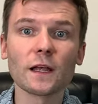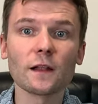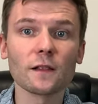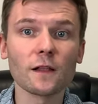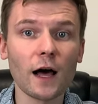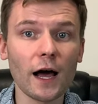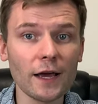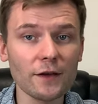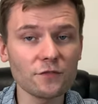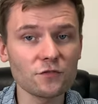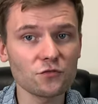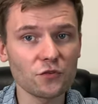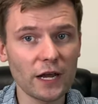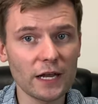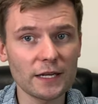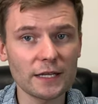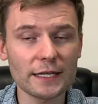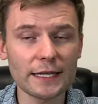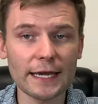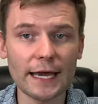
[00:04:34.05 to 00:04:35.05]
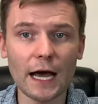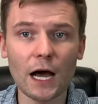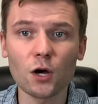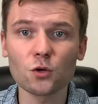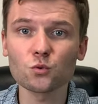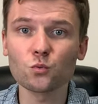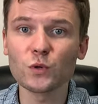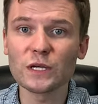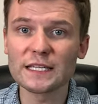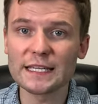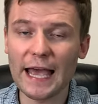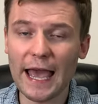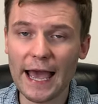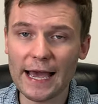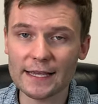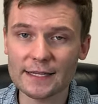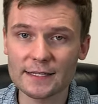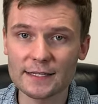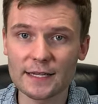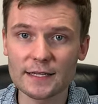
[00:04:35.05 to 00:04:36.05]
a live trading account with
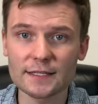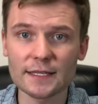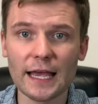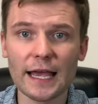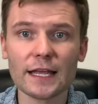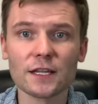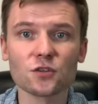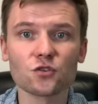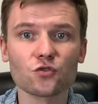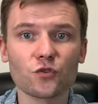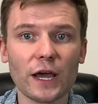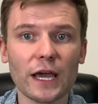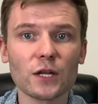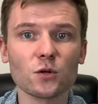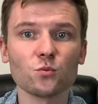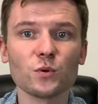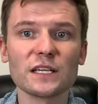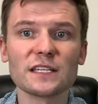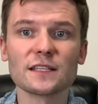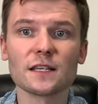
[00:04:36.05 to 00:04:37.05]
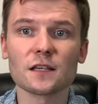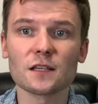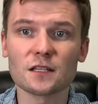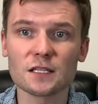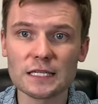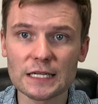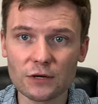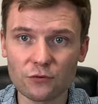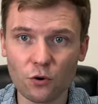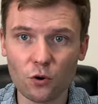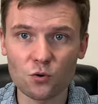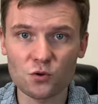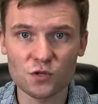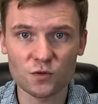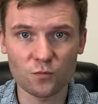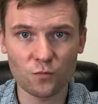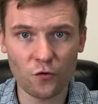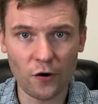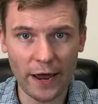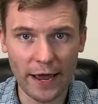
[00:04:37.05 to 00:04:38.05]
Exness and trade with zero
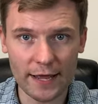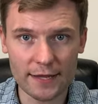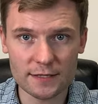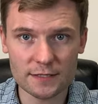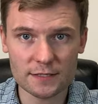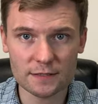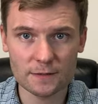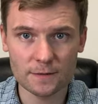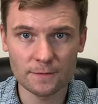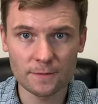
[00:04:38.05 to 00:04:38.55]
spreads.